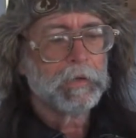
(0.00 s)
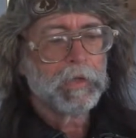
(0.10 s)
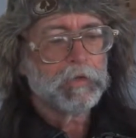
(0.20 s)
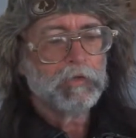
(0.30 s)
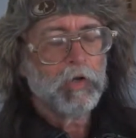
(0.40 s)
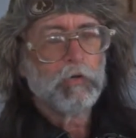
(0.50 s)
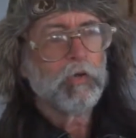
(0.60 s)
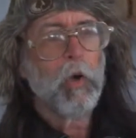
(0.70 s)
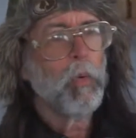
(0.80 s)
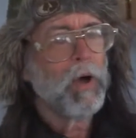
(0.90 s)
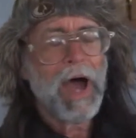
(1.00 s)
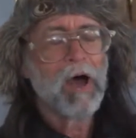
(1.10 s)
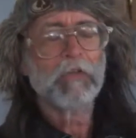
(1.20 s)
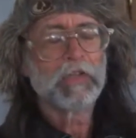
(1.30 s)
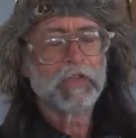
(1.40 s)
You don't know
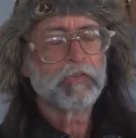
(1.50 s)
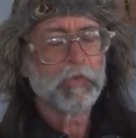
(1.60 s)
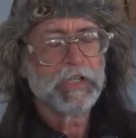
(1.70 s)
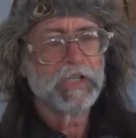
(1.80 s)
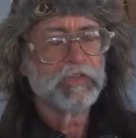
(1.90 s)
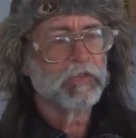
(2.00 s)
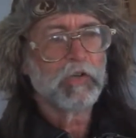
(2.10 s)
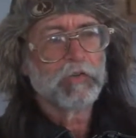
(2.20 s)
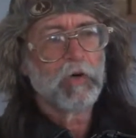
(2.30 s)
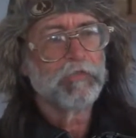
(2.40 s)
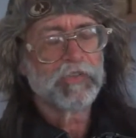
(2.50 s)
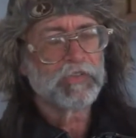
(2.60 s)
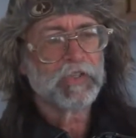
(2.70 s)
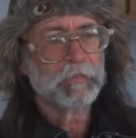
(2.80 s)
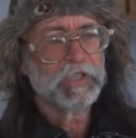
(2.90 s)
how they're going to treat it. You don't know if
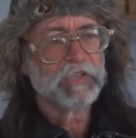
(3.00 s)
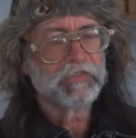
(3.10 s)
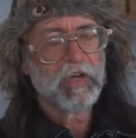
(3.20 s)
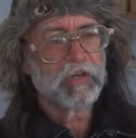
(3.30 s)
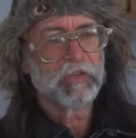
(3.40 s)
it's going to be sunk